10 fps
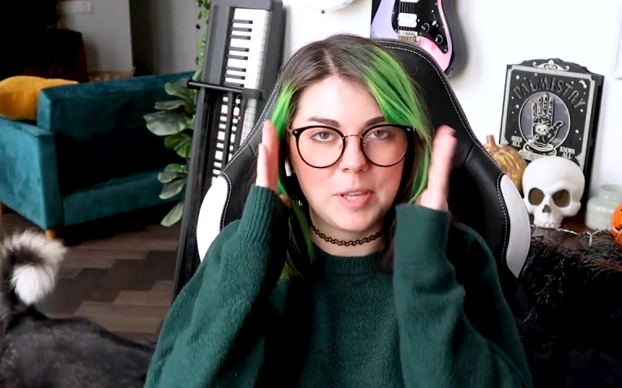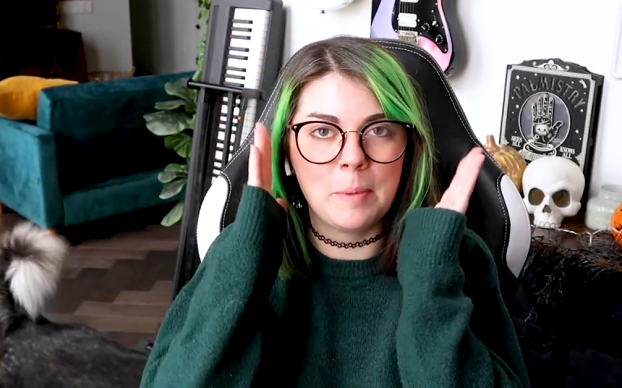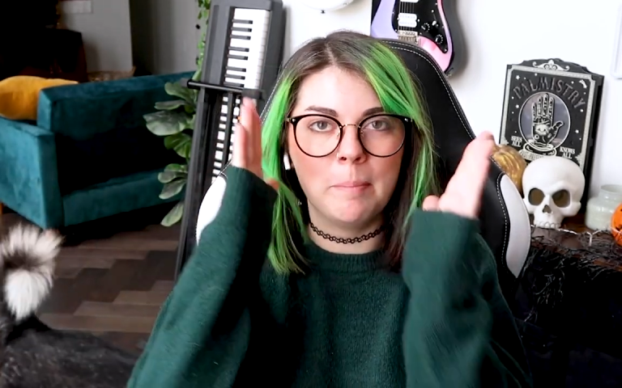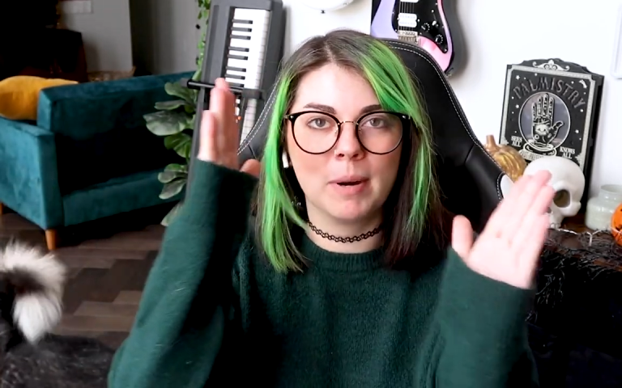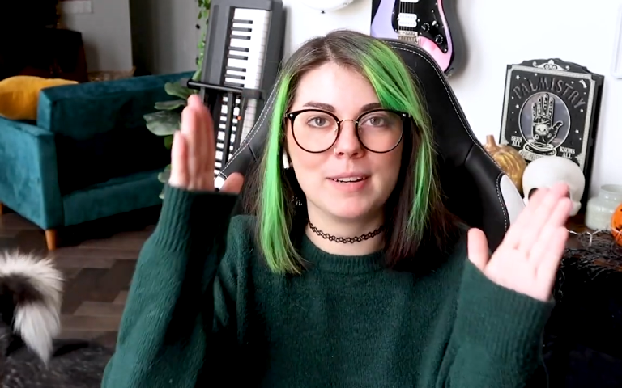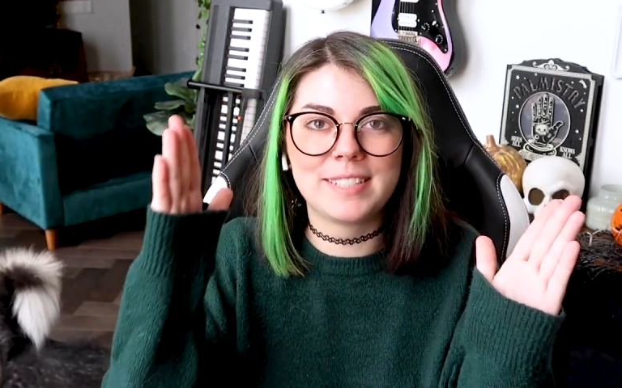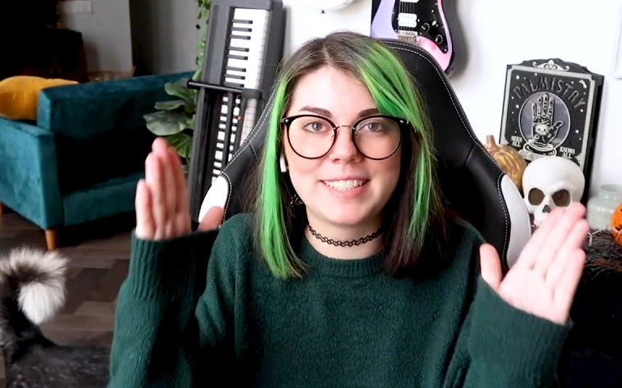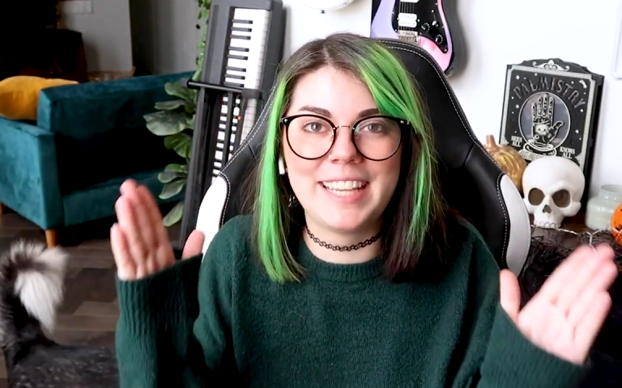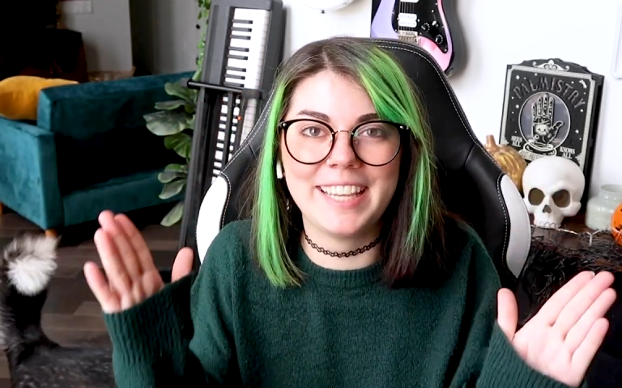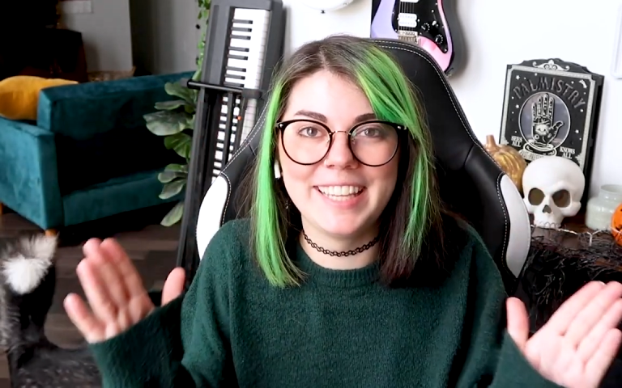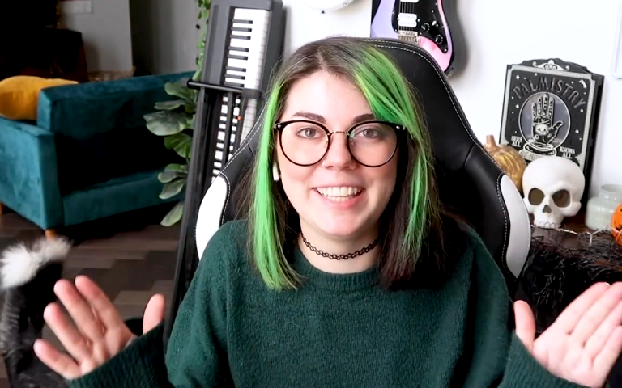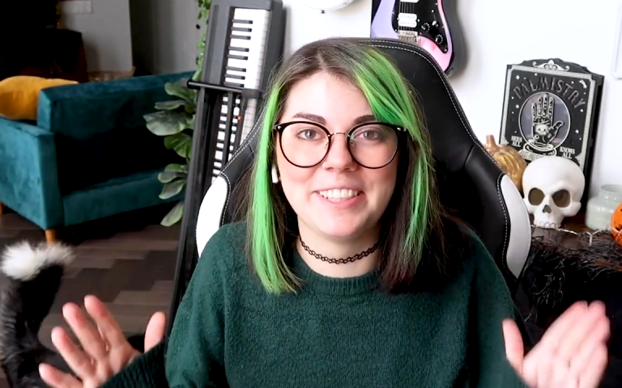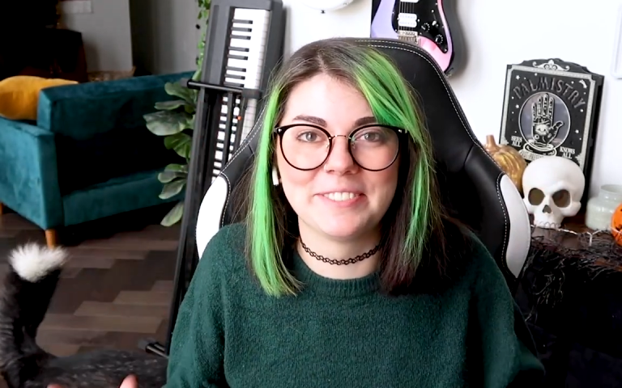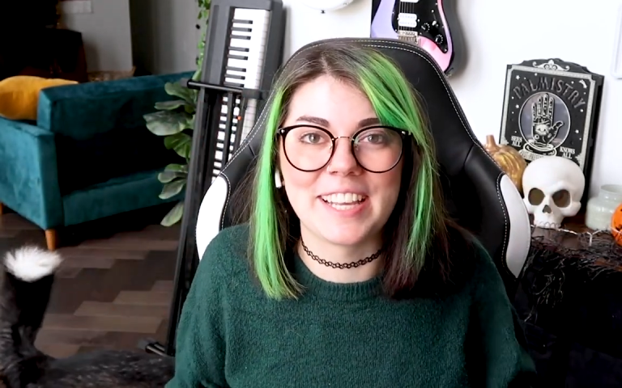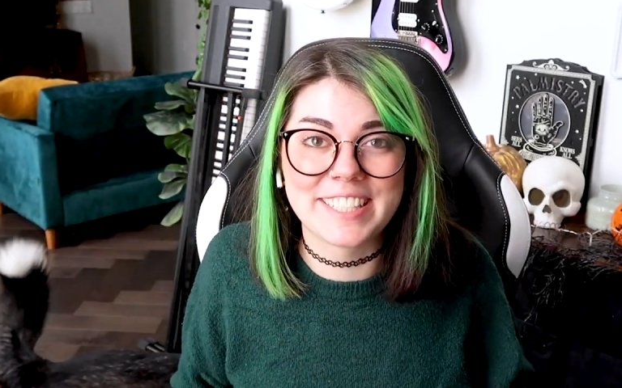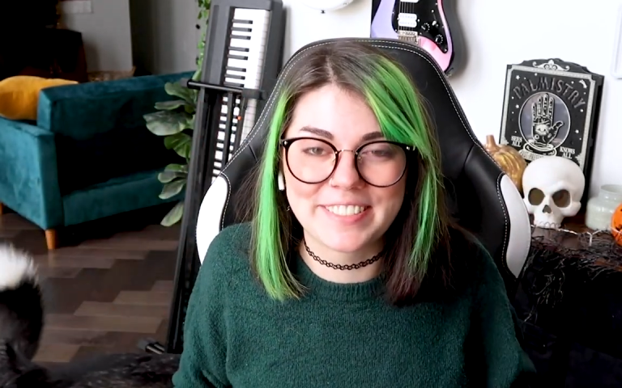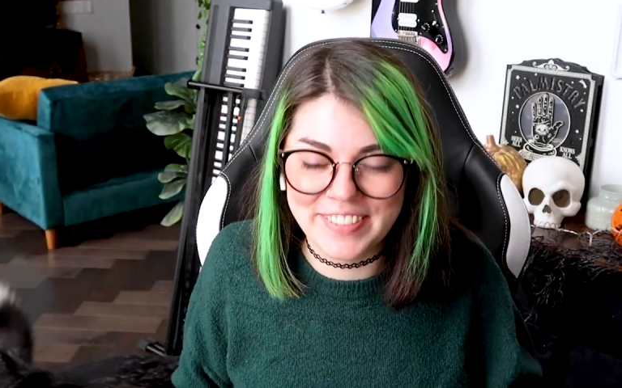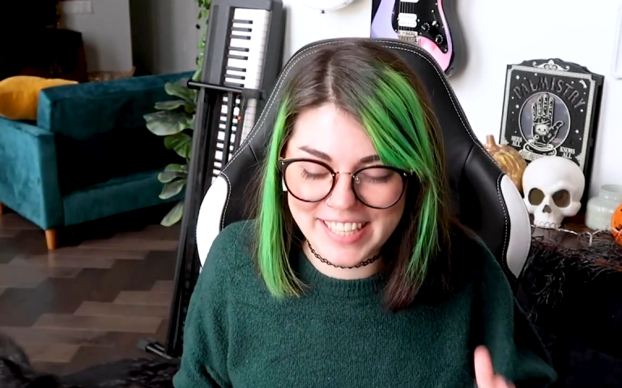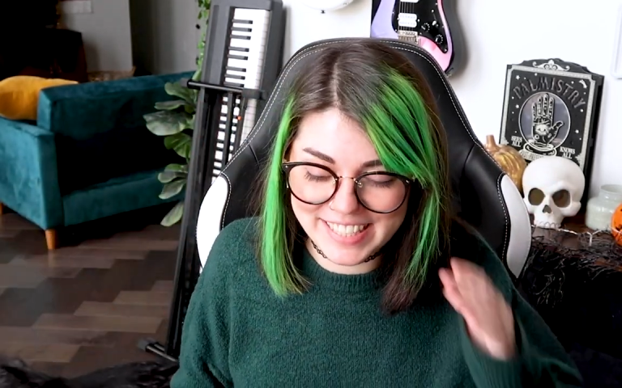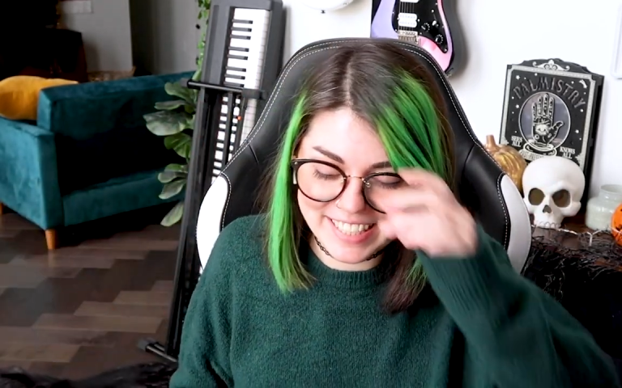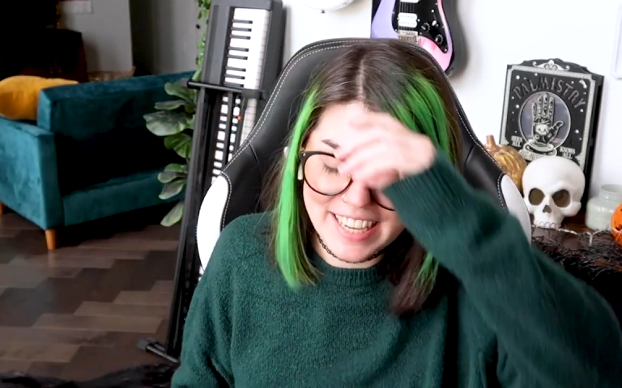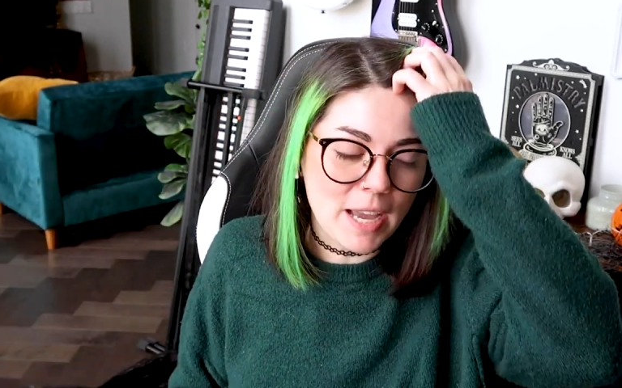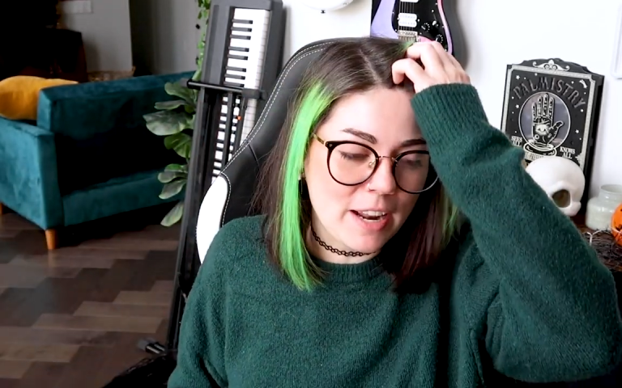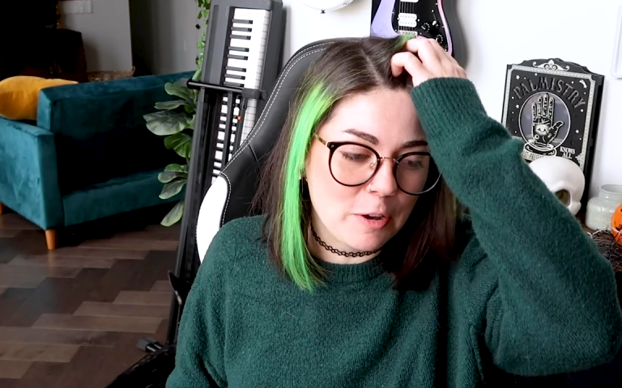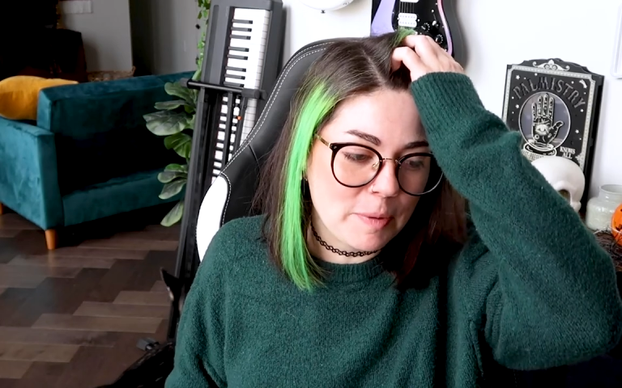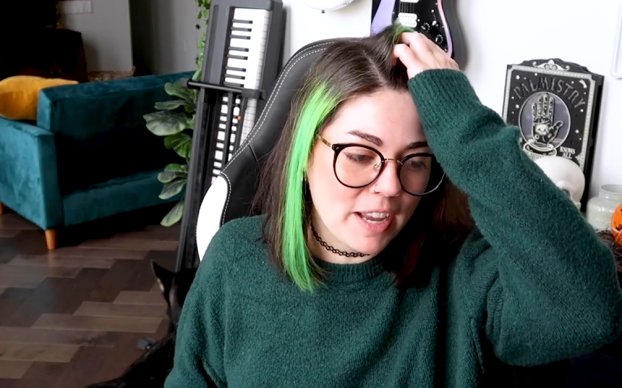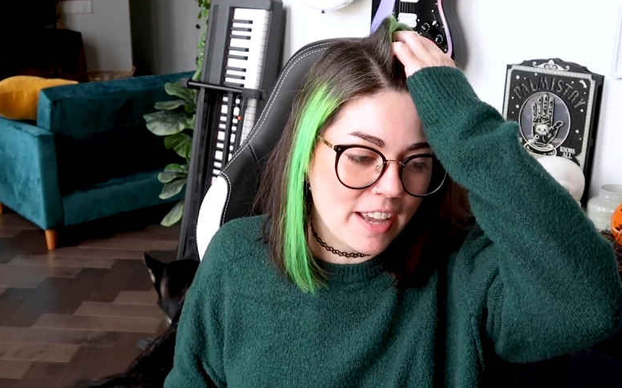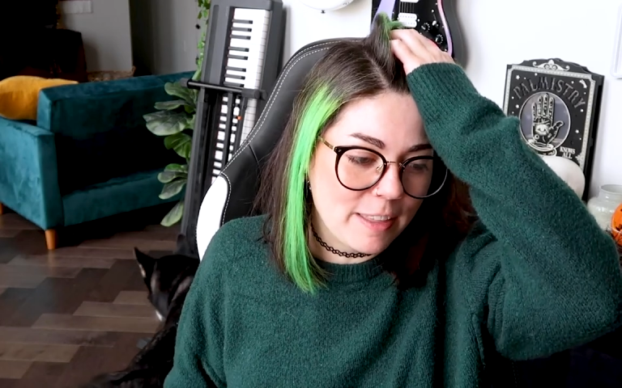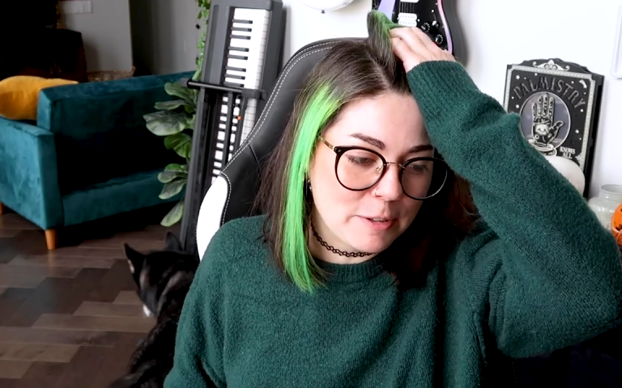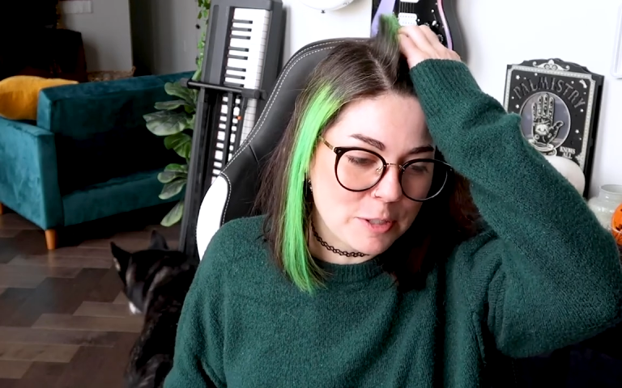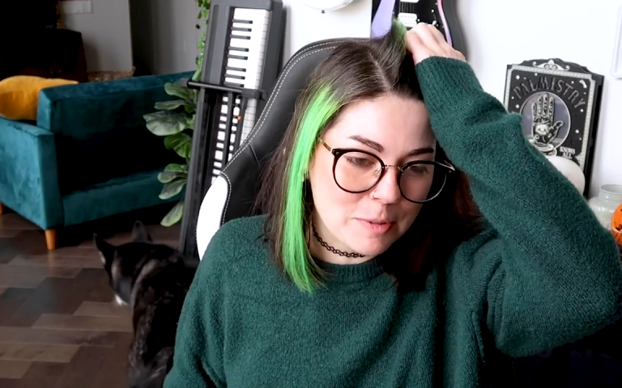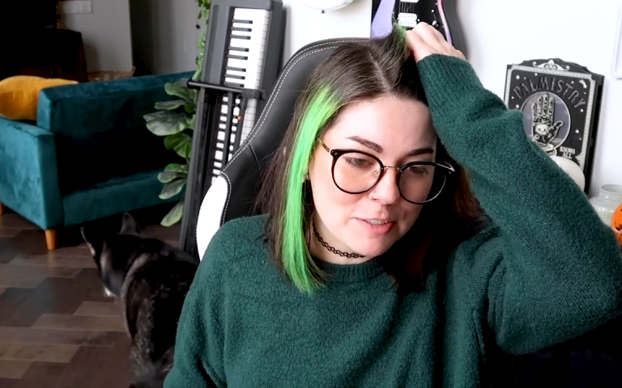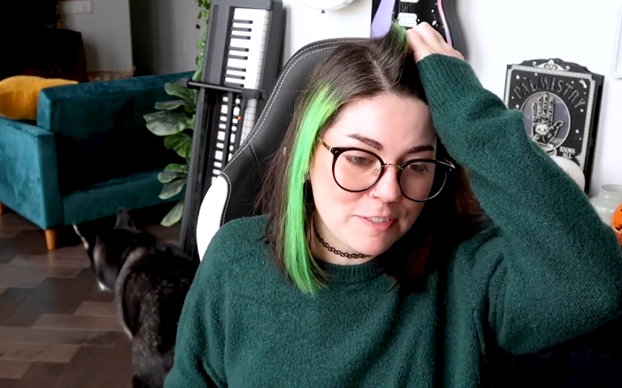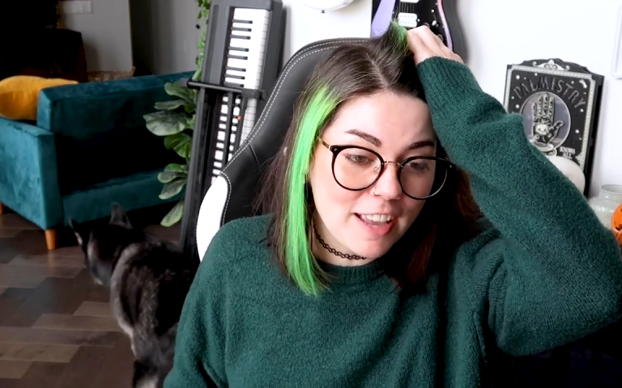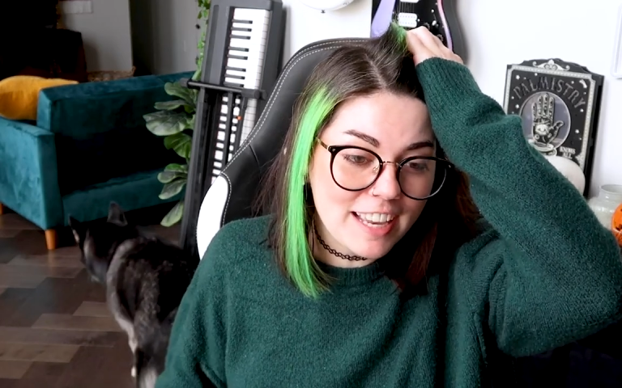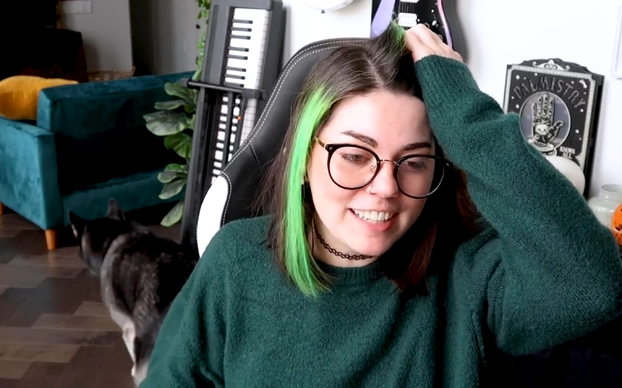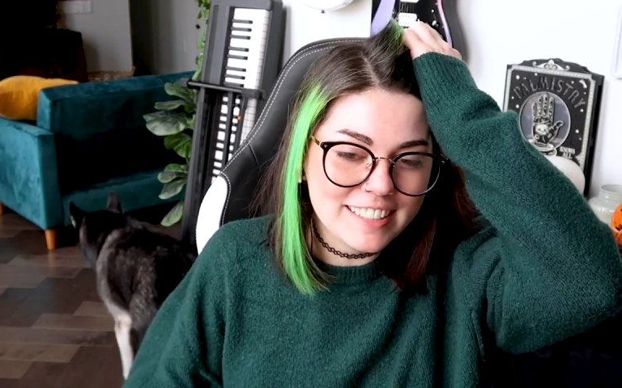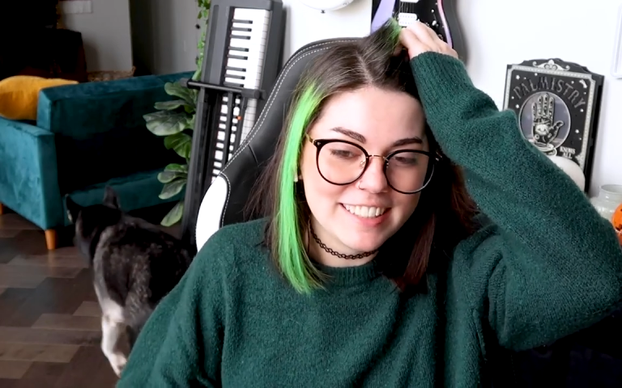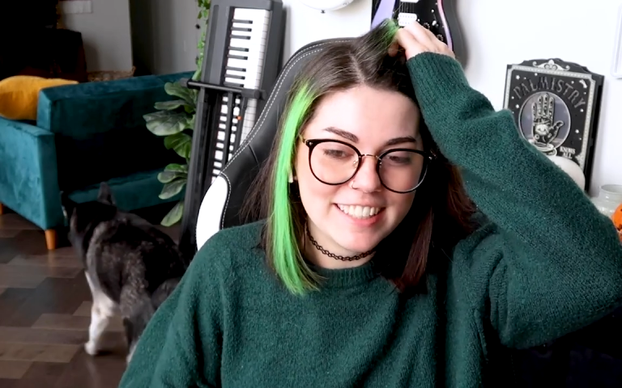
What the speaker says: immersed in the rest of this. But oh my god, that was so much fun.